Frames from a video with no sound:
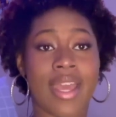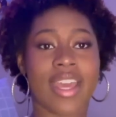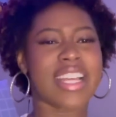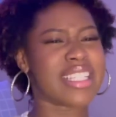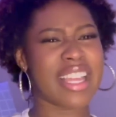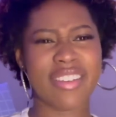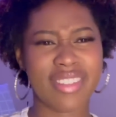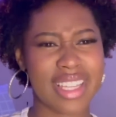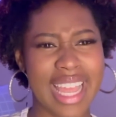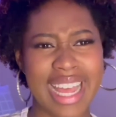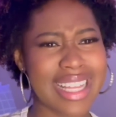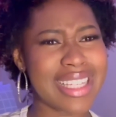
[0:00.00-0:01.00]
It's definitely
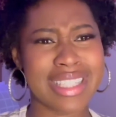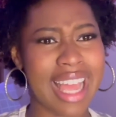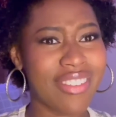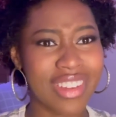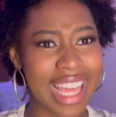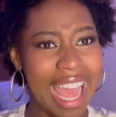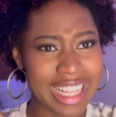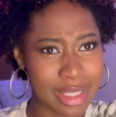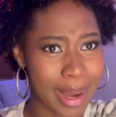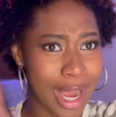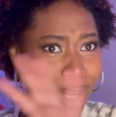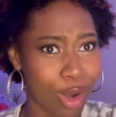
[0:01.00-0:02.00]
Cassie
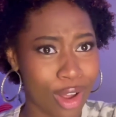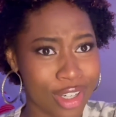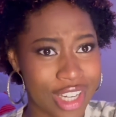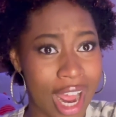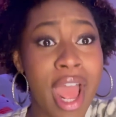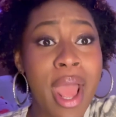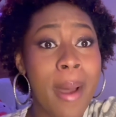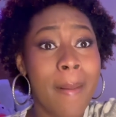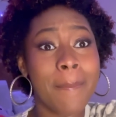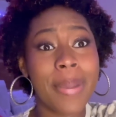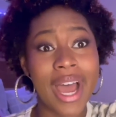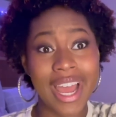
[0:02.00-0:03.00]
by a long shot.
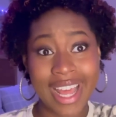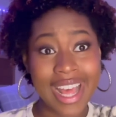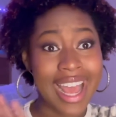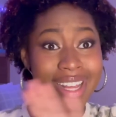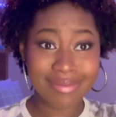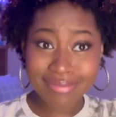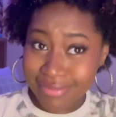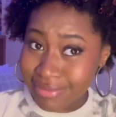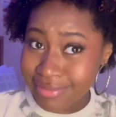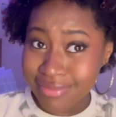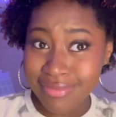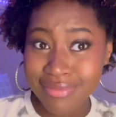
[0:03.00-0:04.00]
But
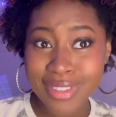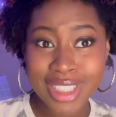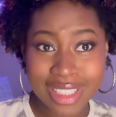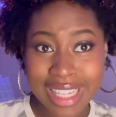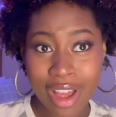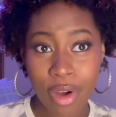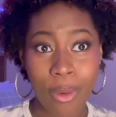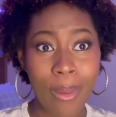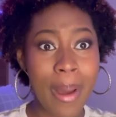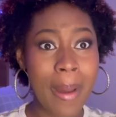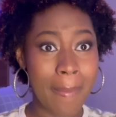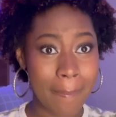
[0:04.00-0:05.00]
still,
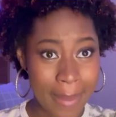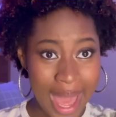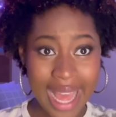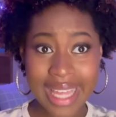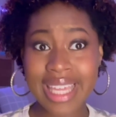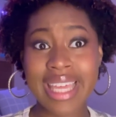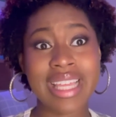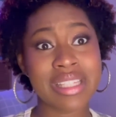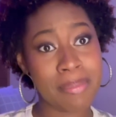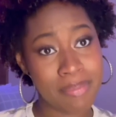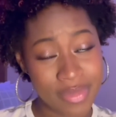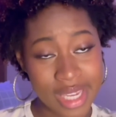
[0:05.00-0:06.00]
Maggie
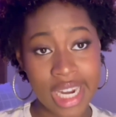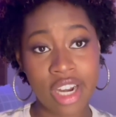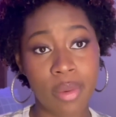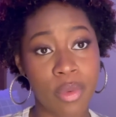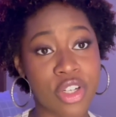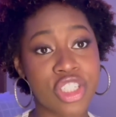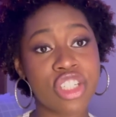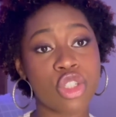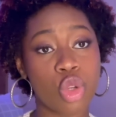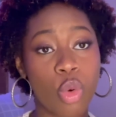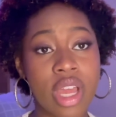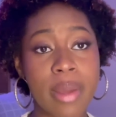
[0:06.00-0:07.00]
is terrible. She's
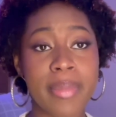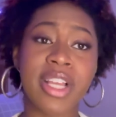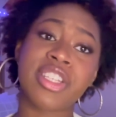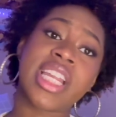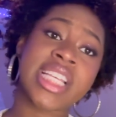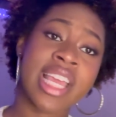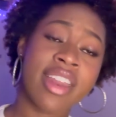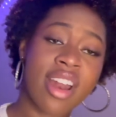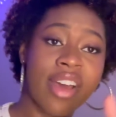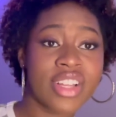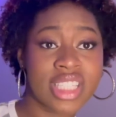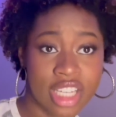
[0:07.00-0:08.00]
doing it because she doesn't get
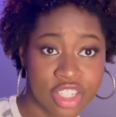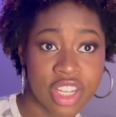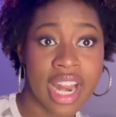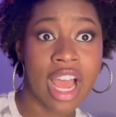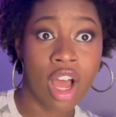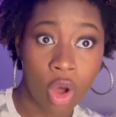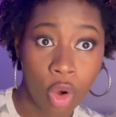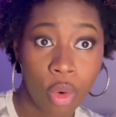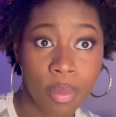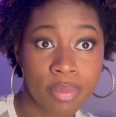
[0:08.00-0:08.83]
enough attention at home.